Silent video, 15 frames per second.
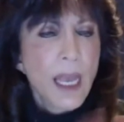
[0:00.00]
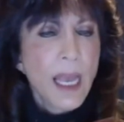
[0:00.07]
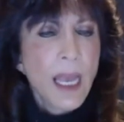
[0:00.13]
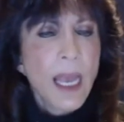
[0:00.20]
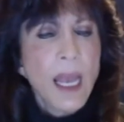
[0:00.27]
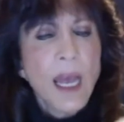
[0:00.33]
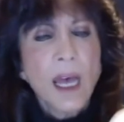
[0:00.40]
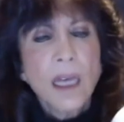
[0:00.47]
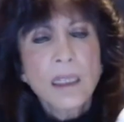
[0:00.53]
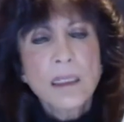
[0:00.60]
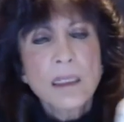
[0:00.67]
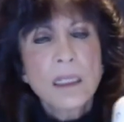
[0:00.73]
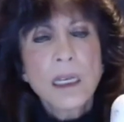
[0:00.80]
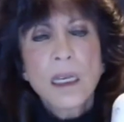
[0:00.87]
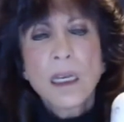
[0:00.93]

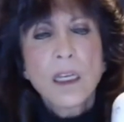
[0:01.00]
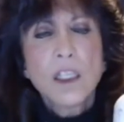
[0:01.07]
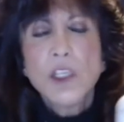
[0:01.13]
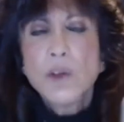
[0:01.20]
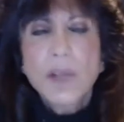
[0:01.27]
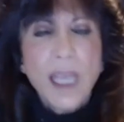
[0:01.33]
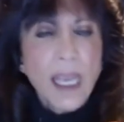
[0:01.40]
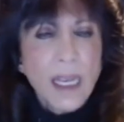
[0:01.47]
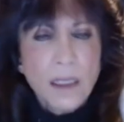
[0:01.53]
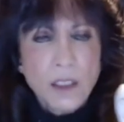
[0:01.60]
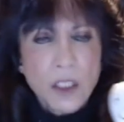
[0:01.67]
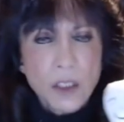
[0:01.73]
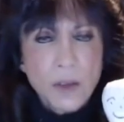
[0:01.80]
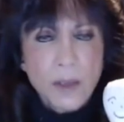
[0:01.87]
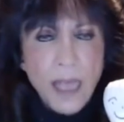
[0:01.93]
And you
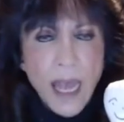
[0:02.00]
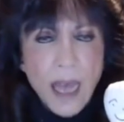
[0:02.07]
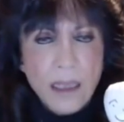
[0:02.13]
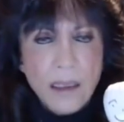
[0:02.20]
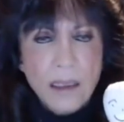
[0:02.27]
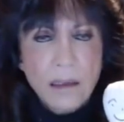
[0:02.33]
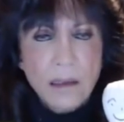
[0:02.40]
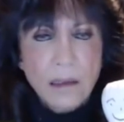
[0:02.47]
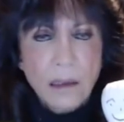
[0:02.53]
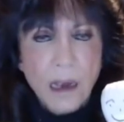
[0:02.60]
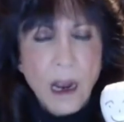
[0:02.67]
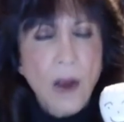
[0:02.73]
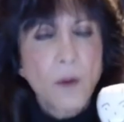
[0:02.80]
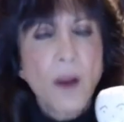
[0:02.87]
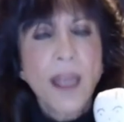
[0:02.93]
can't do that.
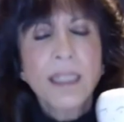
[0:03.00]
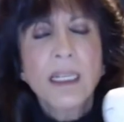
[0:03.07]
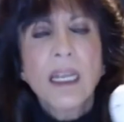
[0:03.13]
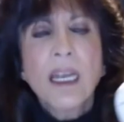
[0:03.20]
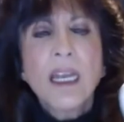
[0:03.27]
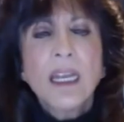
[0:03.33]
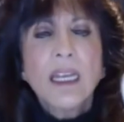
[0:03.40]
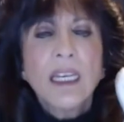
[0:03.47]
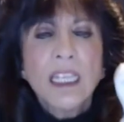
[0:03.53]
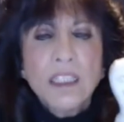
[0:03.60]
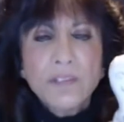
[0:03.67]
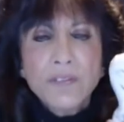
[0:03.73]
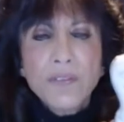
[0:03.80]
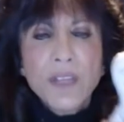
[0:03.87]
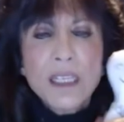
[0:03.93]
All right.
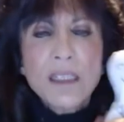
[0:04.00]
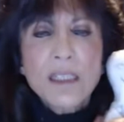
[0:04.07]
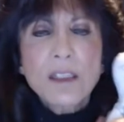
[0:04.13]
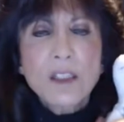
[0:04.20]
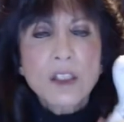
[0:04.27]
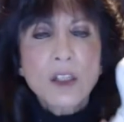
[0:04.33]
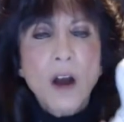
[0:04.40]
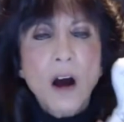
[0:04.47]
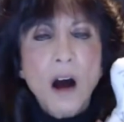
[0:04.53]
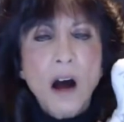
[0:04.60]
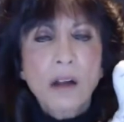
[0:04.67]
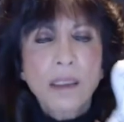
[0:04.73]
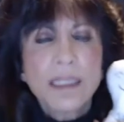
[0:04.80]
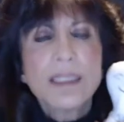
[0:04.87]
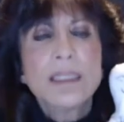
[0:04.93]
If this
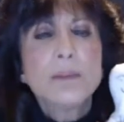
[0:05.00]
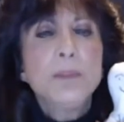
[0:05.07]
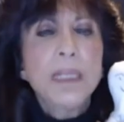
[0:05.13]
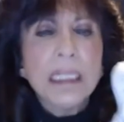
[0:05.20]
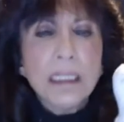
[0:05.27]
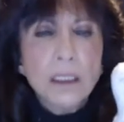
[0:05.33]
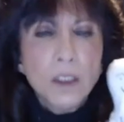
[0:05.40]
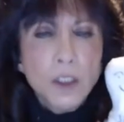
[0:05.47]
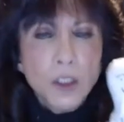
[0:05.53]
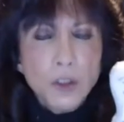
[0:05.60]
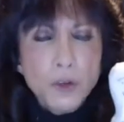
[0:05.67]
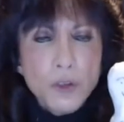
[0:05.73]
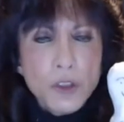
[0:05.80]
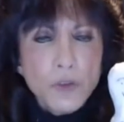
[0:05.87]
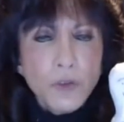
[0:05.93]
doll is being
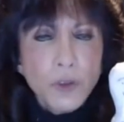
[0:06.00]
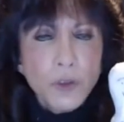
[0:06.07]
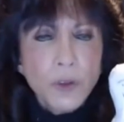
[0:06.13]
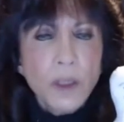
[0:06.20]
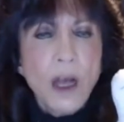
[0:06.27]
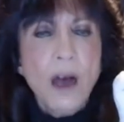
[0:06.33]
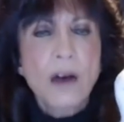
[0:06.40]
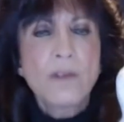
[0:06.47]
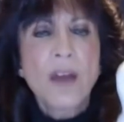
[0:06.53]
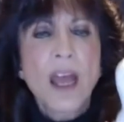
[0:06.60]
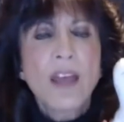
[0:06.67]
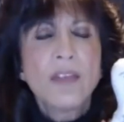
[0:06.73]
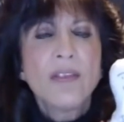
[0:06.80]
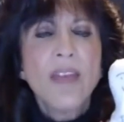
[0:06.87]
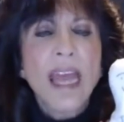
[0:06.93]
used for love,
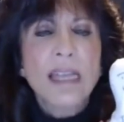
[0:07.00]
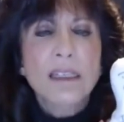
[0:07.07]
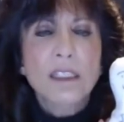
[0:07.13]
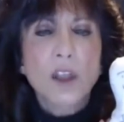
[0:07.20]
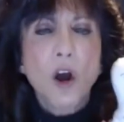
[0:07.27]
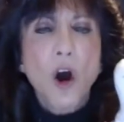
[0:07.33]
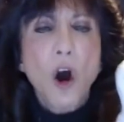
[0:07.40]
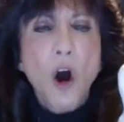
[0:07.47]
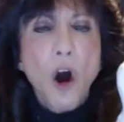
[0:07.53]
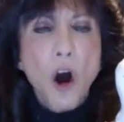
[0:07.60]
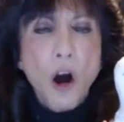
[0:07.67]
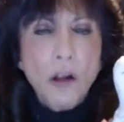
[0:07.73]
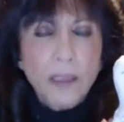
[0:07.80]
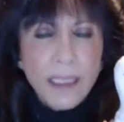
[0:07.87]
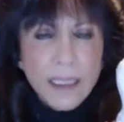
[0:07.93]
that's
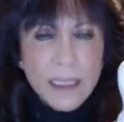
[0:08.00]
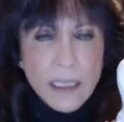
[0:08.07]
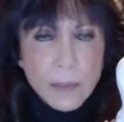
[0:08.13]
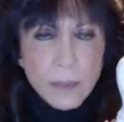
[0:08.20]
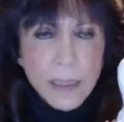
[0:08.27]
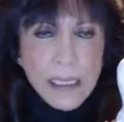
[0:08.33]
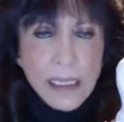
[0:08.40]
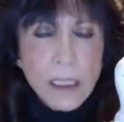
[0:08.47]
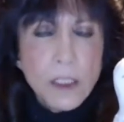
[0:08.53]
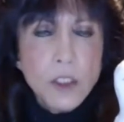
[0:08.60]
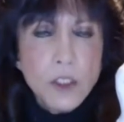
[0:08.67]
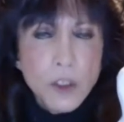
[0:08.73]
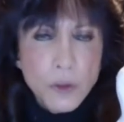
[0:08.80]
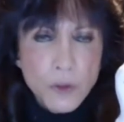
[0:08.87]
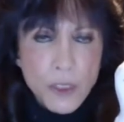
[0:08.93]
all it's being
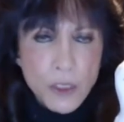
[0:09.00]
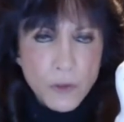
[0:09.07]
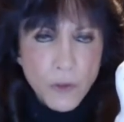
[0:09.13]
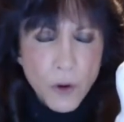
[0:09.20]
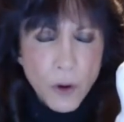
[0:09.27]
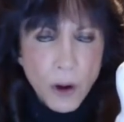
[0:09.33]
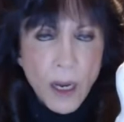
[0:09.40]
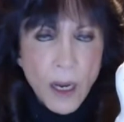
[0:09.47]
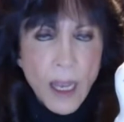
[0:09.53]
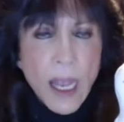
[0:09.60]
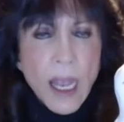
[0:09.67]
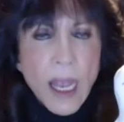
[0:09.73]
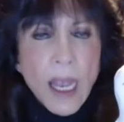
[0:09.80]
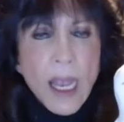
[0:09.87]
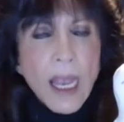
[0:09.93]
used for.
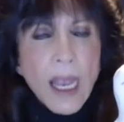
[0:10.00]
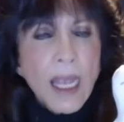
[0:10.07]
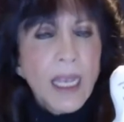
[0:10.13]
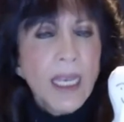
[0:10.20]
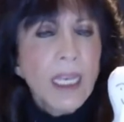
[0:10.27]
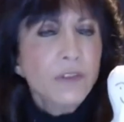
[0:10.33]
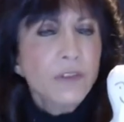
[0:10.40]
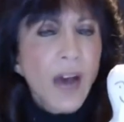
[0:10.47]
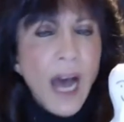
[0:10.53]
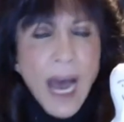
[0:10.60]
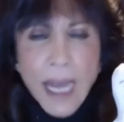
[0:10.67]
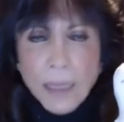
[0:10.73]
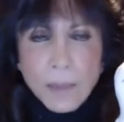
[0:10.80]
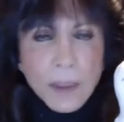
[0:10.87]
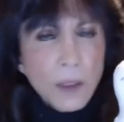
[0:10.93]
If
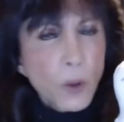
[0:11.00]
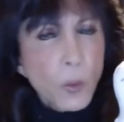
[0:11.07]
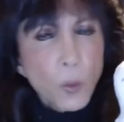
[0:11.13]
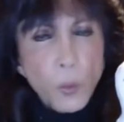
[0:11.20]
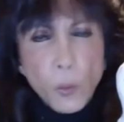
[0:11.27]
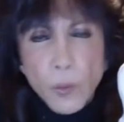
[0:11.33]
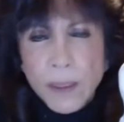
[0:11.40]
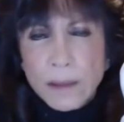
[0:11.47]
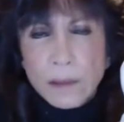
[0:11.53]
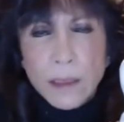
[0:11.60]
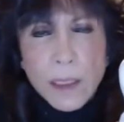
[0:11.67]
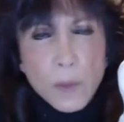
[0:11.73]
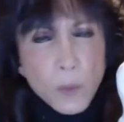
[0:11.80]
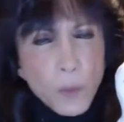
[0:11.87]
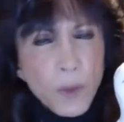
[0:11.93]
I'm in a
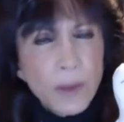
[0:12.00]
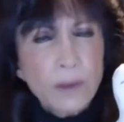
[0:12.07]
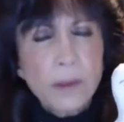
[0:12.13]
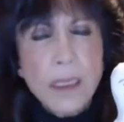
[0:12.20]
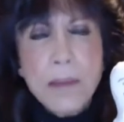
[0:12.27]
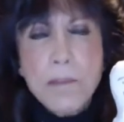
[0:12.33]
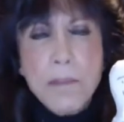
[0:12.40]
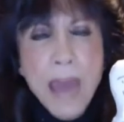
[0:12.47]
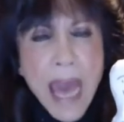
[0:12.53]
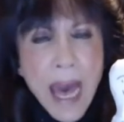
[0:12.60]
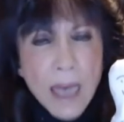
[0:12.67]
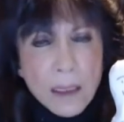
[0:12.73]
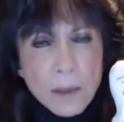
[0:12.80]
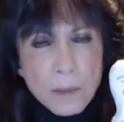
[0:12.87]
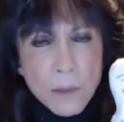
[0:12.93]
really, really
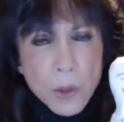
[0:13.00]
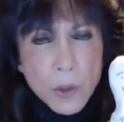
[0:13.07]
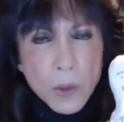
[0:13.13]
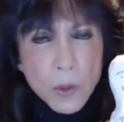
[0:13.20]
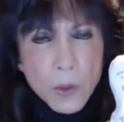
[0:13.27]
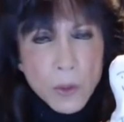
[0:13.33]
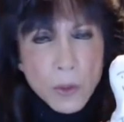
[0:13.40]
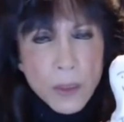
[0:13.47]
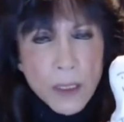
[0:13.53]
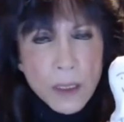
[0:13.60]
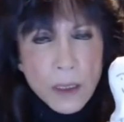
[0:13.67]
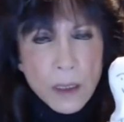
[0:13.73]
bad mood,